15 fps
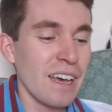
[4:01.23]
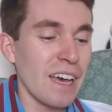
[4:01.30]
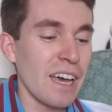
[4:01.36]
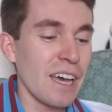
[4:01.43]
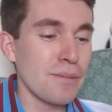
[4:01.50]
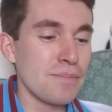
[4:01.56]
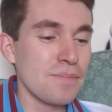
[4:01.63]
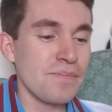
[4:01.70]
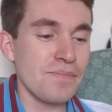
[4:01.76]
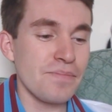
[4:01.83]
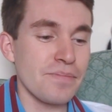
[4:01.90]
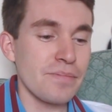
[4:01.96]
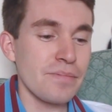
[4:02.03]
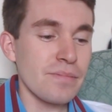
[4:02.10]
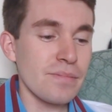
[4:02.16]
And
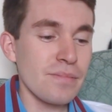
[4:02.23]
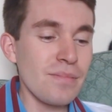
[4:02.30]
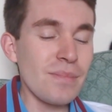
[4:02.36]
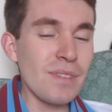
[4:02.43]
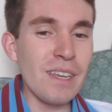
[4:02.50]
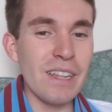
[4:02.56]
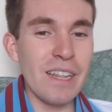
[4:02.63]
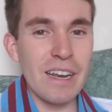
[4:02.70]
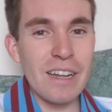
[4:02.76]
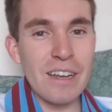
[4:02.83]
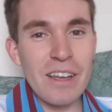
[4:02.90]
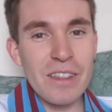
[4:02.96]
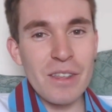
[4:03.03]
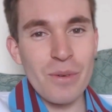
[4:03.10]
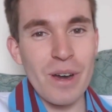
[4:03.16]
then
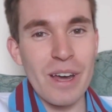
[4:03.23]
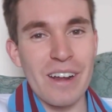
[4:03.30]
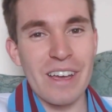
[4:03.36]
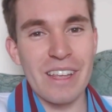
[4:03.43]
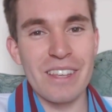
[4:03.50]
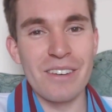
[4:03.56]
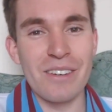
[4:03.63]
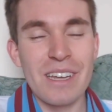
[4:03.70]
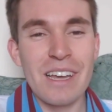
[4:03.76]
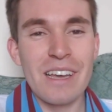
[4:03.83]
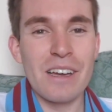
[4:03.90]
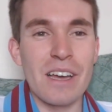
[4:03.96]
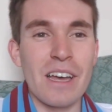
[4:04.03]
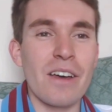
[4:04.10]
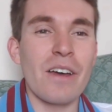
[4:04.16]
another one
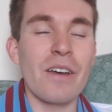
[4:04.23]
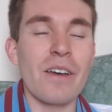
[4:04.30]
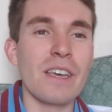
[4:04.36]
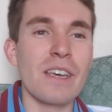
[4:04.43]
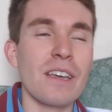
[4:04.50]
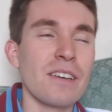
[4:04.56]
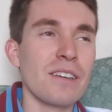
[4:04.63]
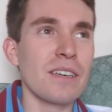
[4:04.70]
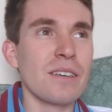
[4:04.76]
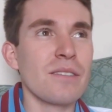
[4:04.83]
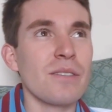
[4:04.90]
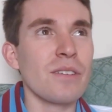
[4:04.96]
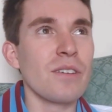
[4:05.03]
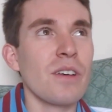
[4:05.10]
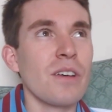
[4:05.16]
I think
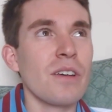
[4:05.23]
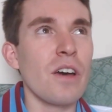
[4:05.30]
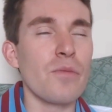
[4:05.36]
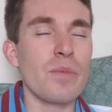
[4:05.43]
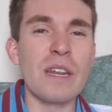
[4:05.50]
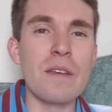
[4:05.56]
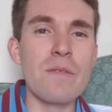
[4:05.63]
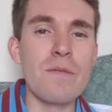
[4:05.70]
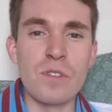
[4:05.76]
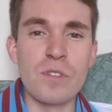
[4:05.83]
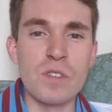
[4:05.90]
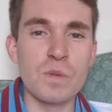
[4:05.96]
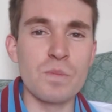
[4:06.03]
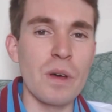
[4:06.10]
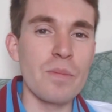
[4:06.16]
I've been
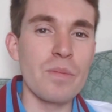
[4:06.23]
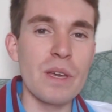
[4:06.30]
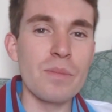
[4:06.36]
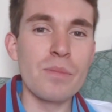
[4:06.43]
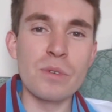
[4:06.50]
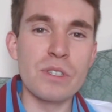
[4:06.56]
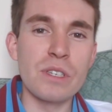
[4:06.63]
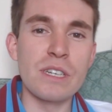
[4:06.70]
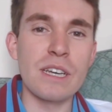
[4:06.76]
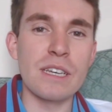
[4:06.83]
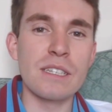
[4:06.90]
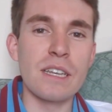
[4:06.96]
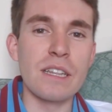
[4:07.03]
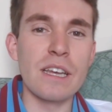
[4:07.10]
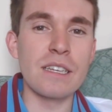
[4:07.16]
influenced by people
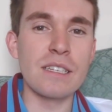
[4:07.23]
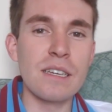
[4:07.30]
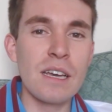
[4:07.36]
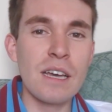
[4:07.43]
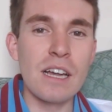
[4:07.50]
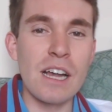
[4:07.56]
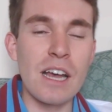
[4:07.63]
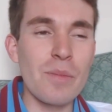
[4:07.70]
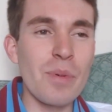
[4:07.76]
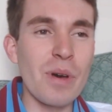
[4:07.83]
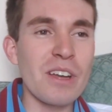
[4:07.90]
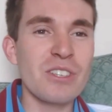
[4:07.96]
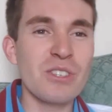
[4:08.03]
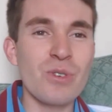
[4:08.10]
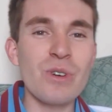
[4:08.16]
suggesting this,
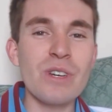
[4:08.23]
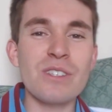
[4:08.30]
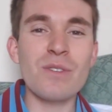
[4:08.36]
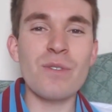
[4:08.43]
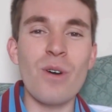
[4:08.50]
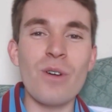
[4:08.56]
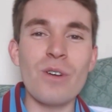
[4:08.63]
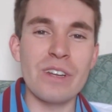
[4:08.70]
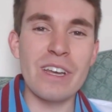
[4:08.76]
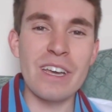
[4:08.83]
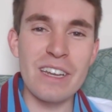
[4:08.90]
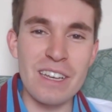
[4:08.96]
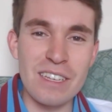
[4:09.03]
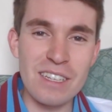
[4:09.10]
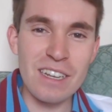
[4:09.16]
but a choice of
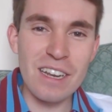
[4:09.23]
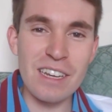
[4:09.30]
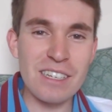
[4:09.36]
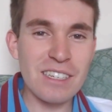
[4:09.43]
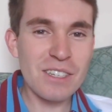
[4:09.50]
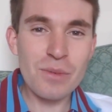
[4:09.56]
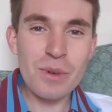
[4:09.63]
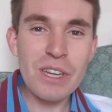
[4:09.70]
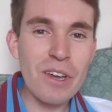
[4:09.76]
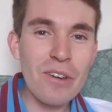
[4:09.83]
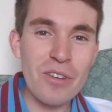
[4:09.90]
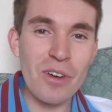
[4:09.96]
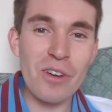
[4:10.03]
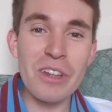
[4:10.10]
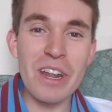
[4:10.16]
holiday destination. So when you
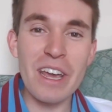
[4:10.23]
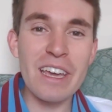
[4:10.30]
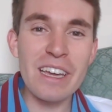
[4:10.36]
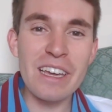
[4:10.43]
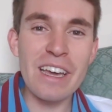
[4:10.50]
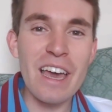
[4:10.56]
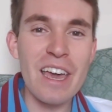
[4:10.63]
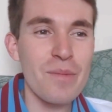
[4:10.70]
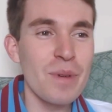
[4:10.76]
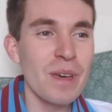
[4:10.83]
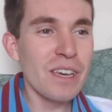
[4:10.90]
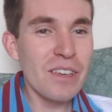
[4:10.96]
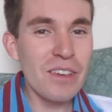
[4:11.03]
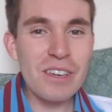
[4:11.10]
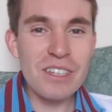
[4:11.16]
go on holiday in game,
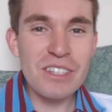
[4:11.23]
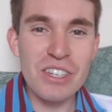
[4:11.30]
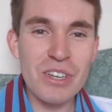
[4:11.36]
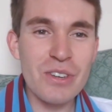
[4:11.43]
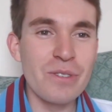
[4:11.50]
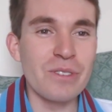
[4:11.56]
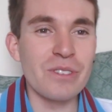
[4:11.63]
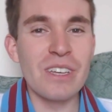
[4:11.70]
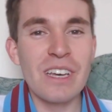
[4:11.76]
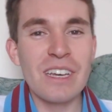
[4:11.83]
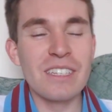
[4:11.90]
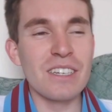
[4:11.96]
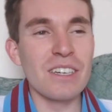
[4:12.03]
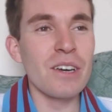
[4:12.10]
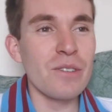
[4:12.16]
you can choose
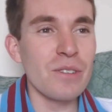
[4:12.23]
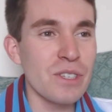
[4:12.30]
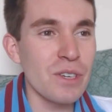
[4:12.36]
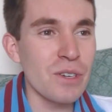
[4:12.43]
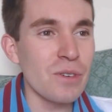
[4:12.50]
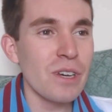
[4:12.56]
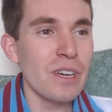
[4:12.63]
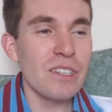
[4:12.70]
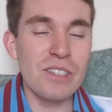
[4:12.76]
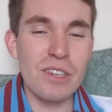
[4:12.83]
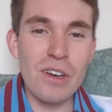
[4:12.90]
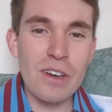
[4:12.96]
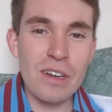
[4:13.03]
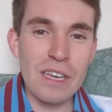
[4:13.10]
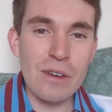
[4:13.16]
to go to
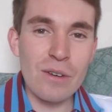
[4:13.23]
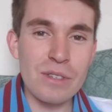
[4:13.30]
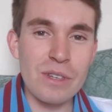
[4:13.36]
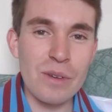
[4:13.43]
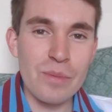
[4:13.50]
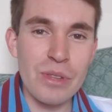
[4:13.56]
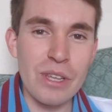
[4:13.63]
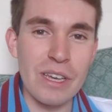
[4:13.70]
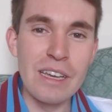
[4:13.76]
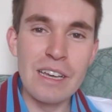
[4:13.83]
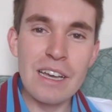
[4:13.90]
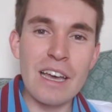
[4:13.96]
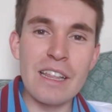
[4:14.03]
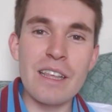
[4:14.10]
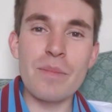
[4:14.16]
Turkey or something,
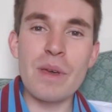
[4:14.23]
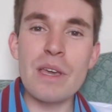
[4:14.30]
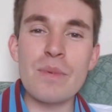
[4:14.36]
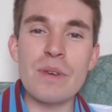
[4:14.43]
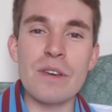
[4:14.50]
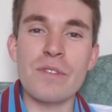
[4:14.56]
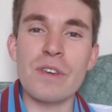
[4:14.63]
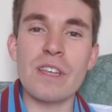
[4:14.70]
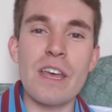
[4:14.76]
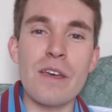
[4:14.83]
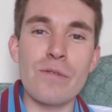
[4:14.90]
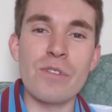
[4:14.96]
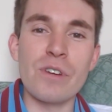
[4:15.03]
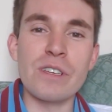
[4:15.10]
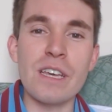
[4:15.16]
and then maybe if you're
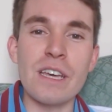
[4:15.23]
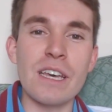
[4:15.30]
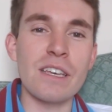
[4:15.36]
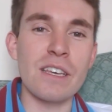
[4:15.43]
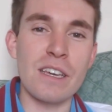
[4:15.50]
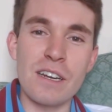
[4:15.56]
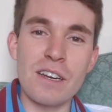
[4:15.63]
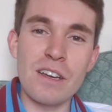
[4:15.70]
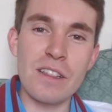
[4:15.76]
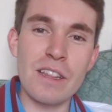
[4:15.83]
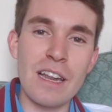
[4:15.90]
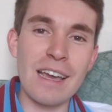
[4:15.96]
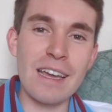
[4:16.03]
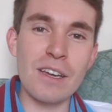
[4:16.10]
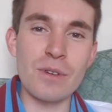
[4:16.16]
there for a year, you can
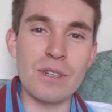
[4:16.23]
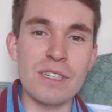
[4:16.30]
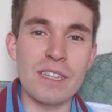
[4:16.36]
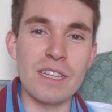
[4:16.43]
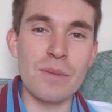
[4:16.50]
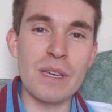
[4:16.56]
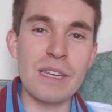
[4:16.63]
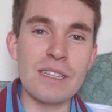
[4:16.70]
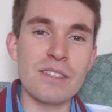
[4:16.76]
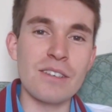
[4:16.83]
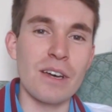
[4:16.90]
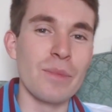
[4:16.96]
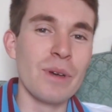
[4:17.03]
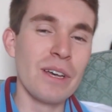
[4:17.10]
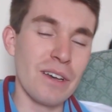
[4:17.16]
learn the language in the
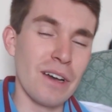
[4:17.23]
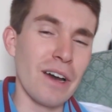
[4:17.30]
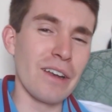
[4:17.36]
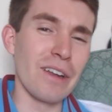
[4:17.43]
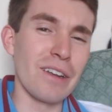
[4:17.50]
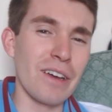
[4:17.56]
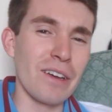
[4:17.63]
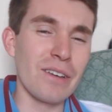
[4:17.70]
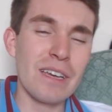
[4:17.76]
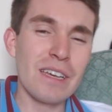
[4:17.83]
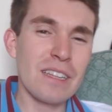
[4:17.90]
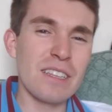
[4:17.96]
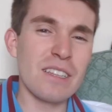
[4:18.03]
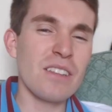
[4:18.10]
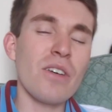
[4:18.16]
meantime. I don't know.
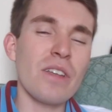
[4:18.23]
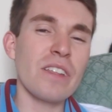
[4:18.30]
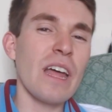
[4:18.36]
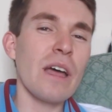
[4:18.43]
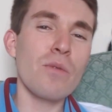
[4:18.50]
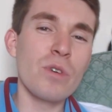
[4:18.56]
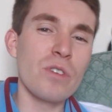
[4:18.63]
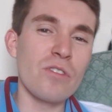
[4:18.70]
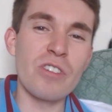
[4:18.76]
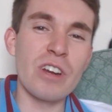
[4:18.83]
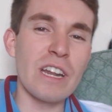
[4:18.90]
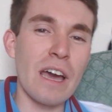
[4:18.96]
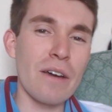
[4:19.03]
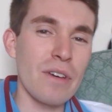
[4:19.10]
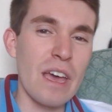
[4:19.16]
That wouldn't
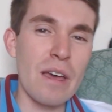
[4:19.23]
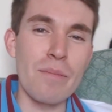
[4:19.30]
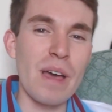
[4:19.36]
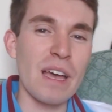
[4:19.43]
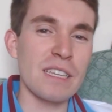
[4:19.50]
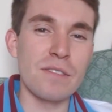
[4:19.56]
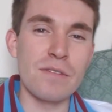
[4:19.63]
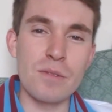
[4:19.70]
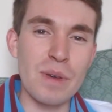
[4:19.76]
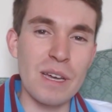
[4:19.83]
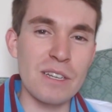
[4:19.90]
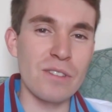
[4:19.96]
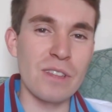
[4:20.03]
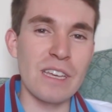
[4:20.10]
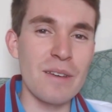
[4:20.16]
really have a massive
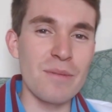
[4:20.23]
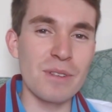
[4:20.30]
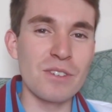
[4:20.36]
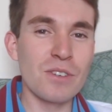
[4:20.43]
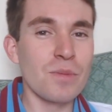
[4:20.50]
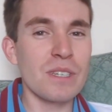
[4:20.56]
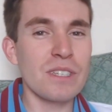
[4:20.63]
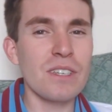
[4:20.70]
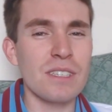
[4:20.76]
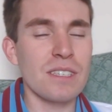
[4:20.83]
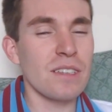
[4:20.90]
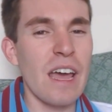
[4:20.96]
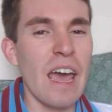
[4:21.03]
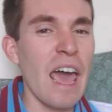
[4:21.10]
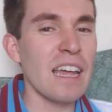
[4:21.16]
impact on the game at all, but it's
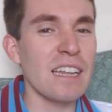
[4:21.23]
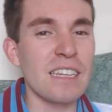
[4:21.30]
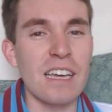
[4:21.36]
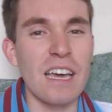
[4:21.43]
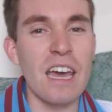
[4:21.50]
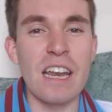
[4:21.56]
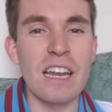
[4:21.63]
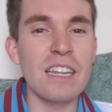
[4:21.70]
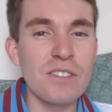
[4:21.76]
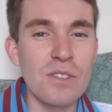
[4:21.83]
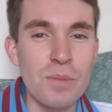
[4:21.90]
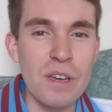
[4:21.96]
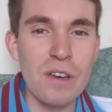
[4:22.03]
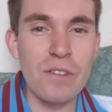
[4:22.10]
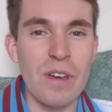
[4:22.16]
just adding a
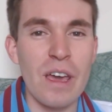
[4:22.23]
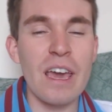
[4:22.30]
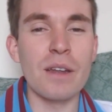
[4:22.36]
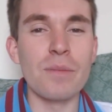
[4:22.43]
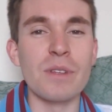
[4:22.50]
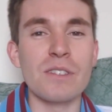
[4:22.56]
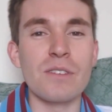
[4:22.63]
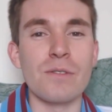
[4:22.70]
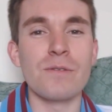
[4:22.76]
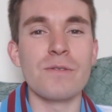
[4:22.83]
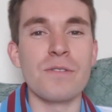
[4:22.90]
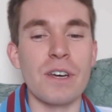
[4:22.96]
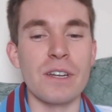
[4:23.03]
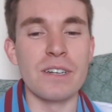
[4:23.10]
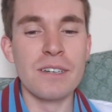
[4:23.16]
little bit of element of
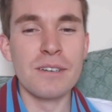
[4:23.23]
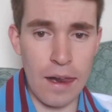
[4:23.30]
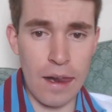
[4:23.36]
fun.